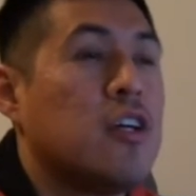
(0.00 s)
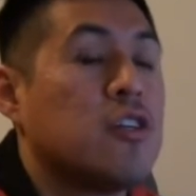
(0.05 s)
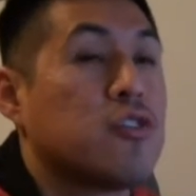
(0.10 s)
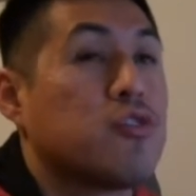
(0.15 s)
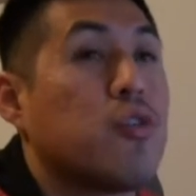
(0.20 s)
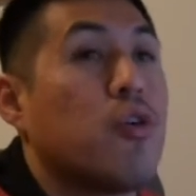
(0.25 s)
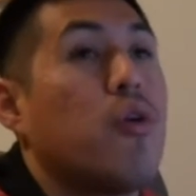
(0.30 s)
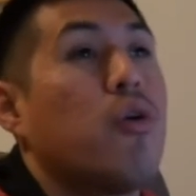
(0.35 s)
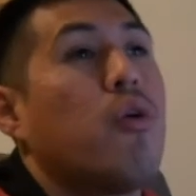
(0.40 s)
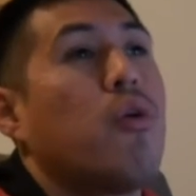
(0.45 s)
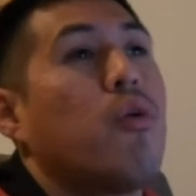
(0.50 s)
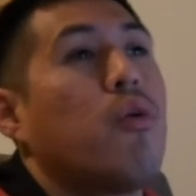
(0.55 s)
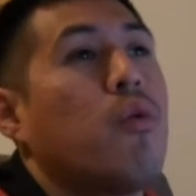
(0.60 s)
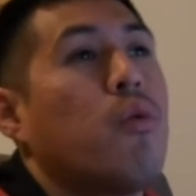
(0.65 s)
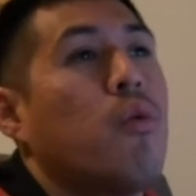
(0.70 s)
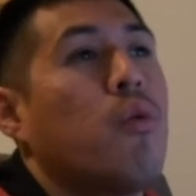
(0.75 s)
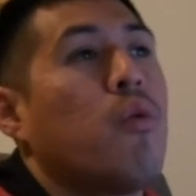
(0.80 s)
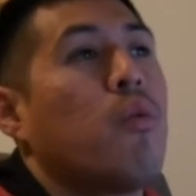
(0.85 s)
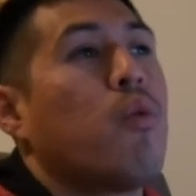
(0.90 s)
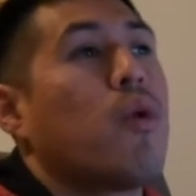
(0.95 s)

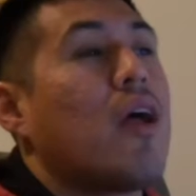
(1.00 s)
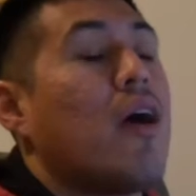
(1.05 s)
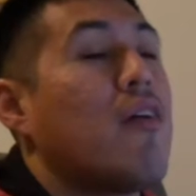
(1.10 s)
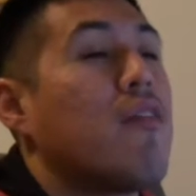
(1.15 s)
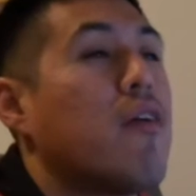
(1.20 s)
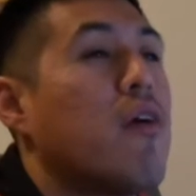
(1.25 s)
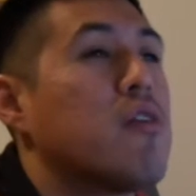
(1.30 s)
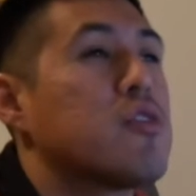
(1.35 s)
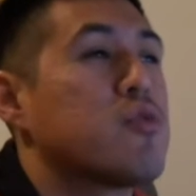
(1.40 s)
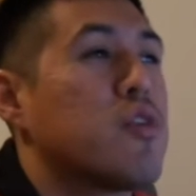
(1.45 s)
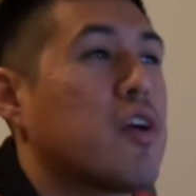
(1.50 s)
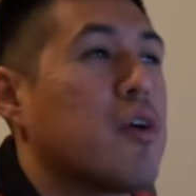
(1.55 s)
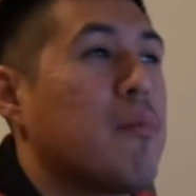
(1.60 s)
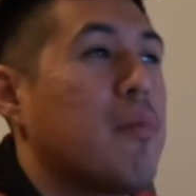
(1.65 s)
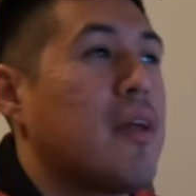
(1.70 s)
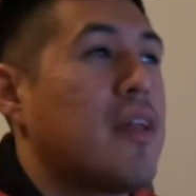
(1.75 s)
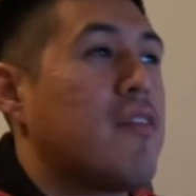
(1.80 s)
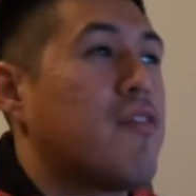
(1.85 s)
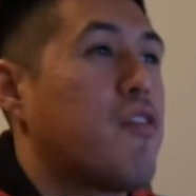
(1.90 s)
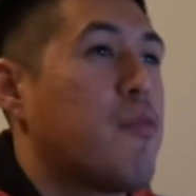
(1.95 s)
So what I've always
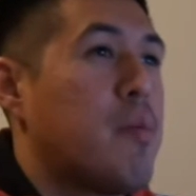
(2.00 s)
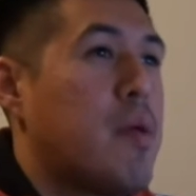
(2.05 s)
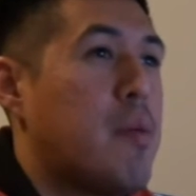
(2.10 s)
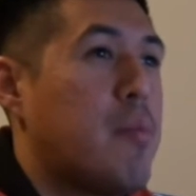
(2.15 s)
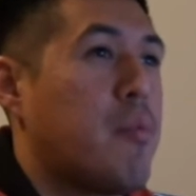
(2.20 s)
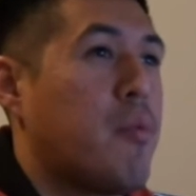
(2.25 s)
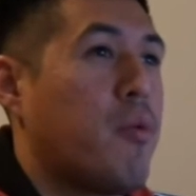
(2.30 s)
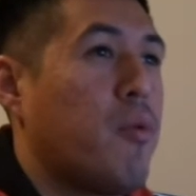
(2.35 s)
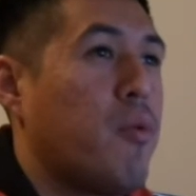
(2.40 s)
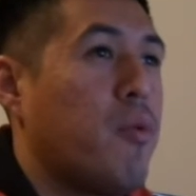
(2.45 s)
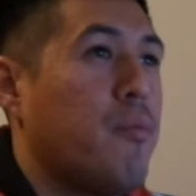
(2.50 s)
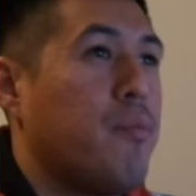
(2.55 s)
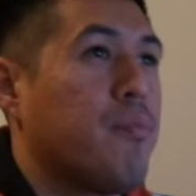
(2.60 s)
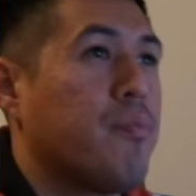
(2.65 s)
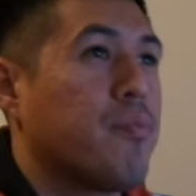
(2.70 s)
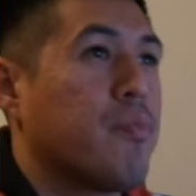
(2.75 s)
recommended for people